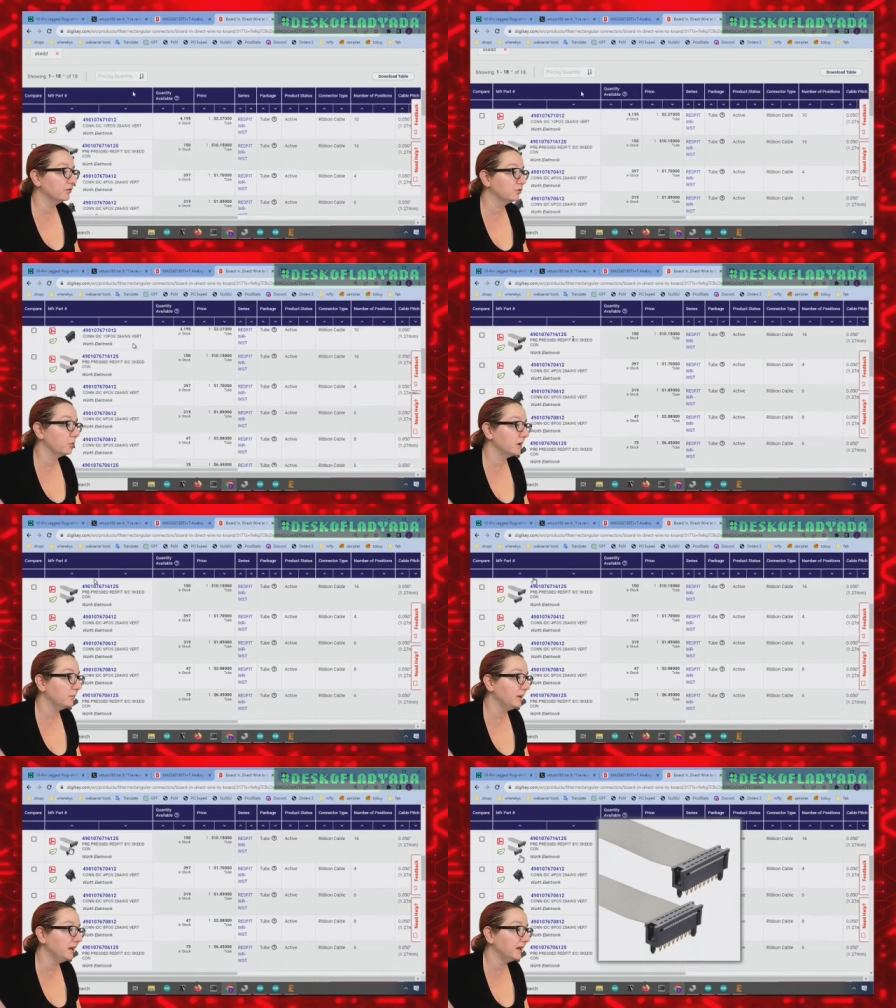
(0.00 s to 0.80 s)
through
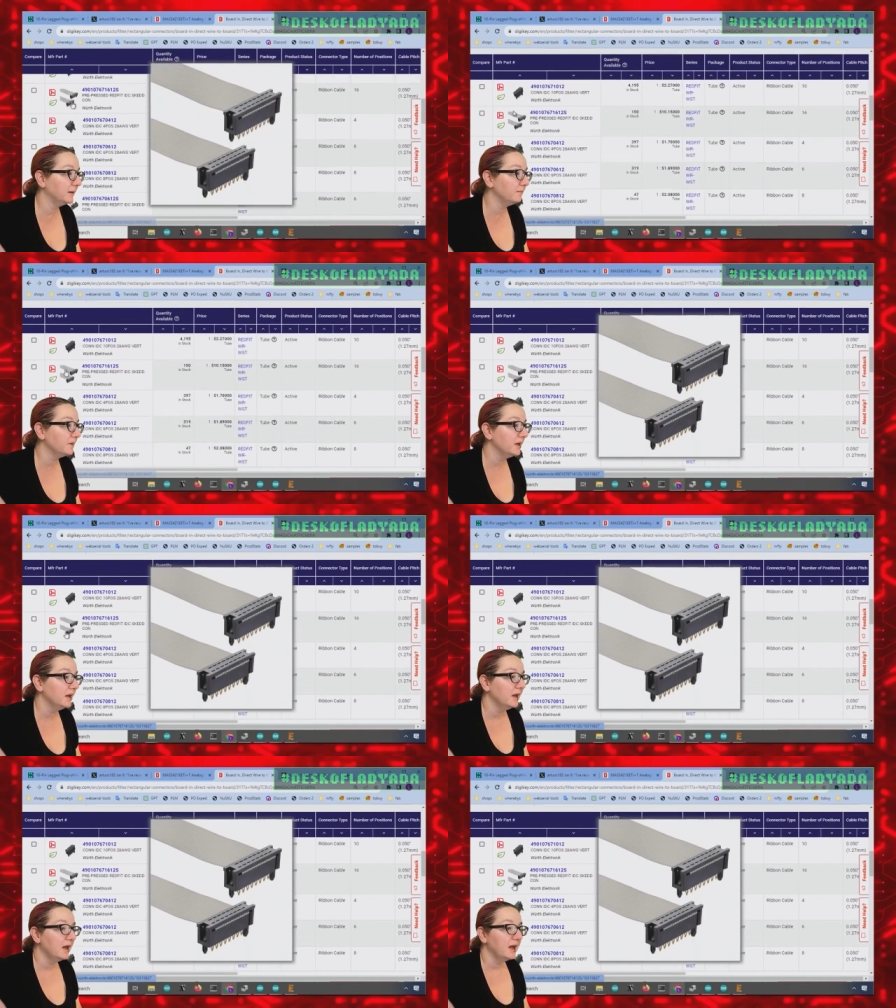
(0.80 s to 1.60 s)
twenty pin,
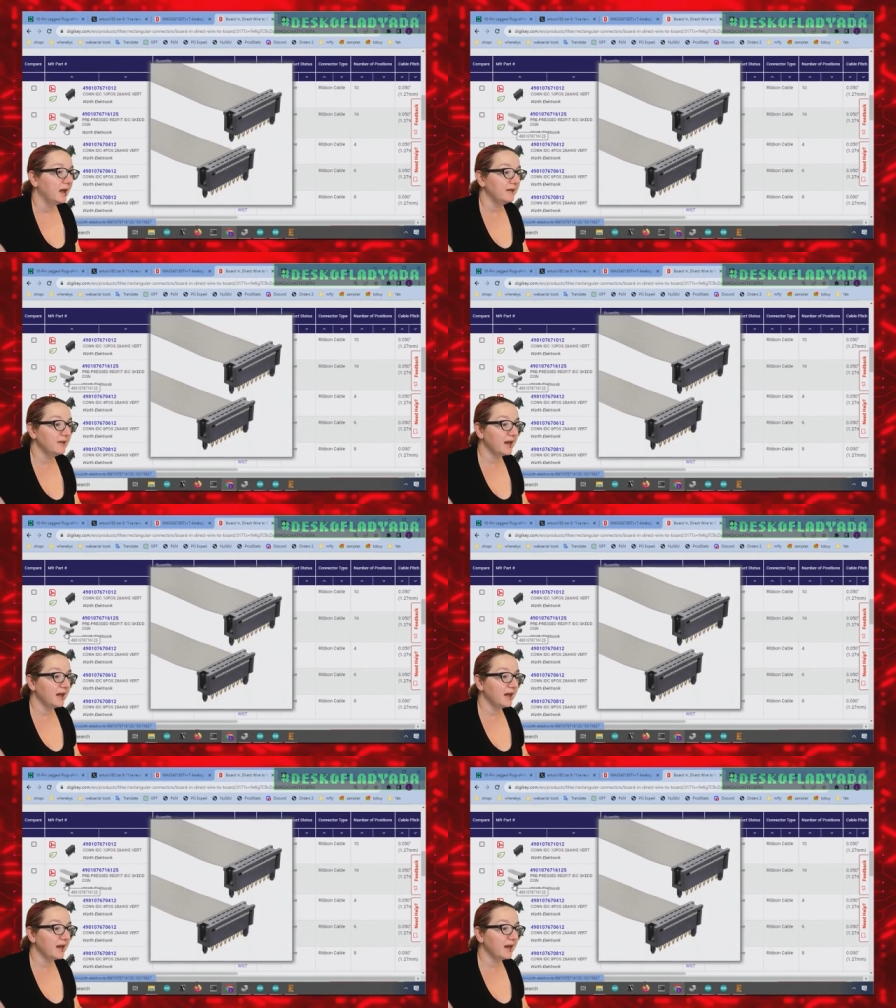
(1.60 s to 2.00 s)
and